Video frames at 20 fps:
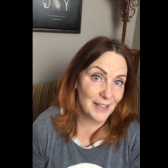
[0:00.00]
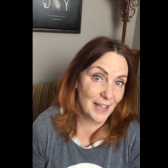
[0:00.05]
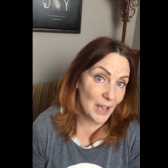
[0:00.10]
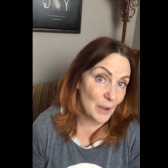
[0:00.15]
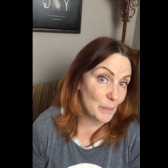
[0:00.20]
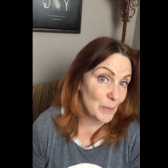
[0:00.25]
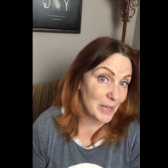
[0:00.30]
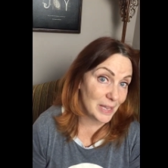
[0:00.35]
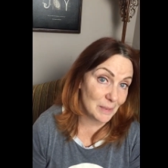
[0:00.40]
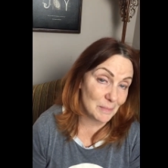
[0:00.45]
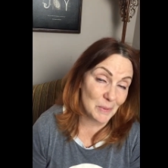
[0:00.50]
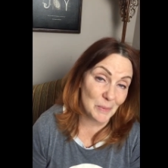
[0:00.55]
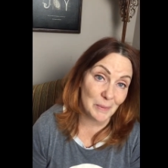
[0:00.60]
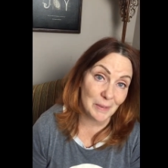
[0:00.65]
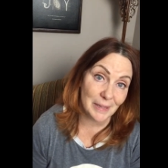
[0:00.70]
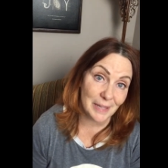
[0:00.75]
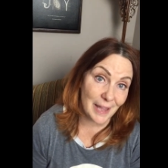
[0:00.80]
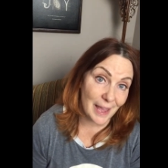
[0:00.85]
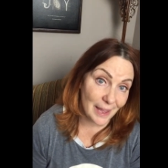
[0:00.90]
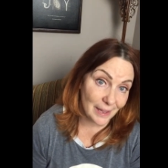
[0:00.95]
And we can be
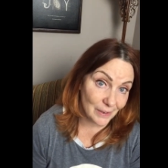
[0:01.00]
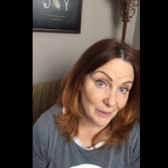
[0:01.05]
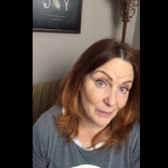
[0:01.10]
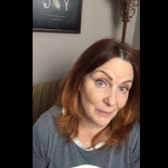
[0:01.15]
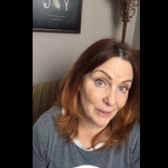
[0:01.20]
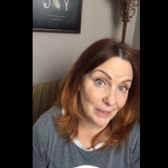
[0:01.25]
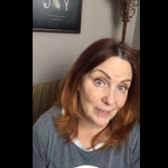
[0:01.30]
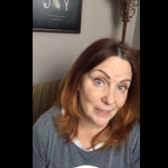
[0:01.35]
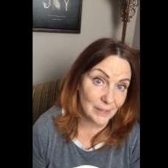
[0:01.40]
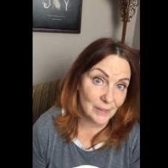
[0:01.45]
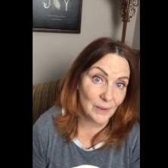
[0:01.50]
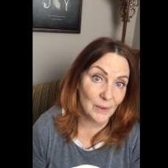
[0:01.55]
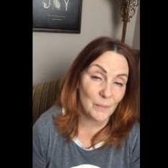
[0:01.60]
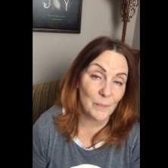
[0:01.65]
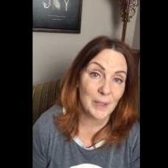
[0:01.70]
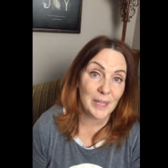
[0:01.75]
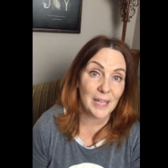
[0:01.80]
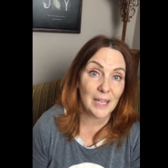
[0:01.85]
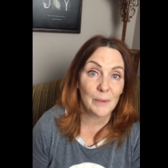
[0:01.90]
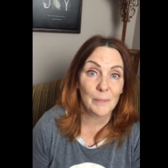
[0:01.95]
really angry,
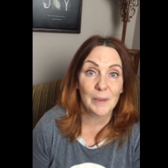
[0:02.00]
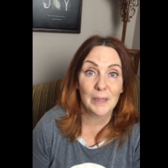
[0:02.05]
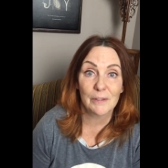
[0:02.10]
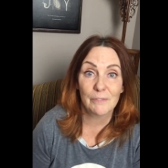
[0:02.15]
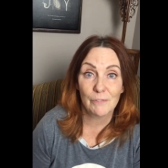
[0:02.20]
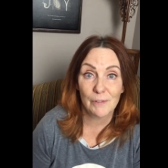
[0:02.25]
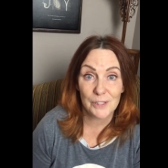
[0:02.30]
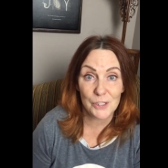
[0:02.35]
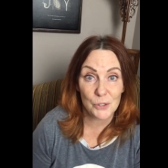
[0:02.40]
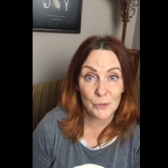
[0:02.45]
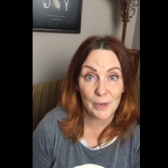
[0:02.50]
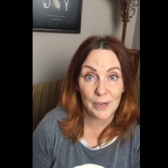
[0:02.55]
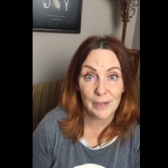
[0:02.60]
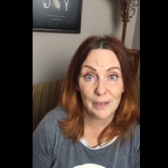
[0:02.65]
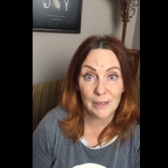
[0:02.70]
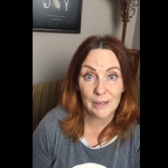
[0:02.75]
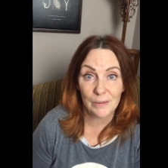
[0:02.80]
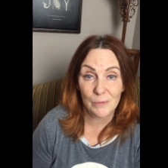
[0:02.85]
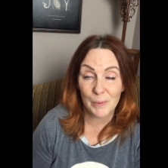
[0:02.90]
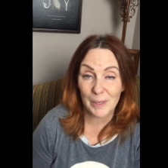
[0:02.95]
we can get really
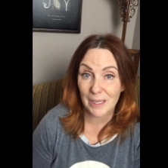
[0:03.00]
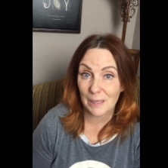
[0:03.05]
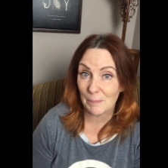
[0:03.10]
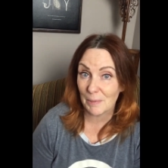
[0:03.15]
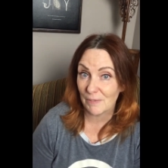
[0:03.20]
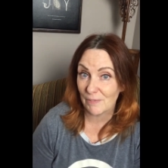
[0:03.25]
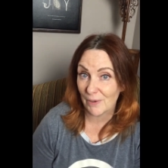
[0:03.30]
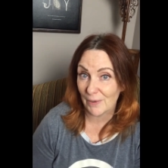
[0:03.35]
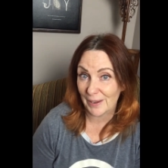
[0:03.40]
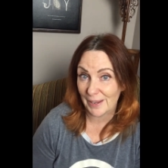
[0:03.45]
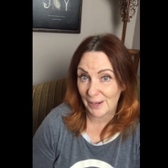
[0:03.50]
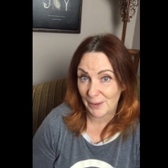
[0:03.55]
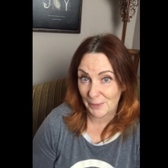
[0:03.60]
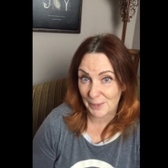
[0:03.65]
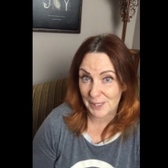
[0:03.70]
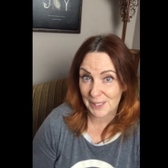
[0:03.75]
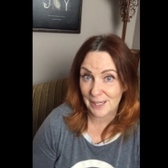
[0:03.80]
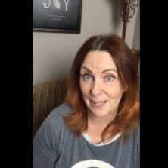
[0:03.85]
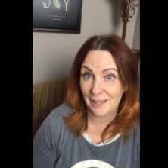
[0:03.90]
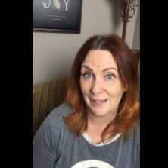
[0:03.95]
frustrated, we can be very
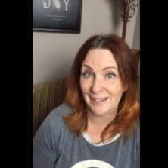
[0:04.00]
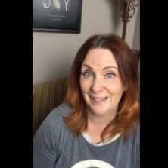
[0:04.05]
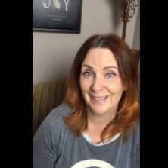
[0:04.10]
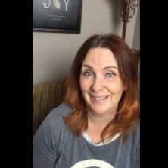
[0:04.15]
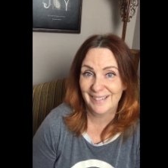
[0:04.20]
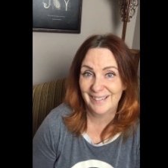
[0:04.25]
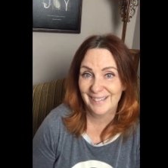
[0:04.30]
irritated.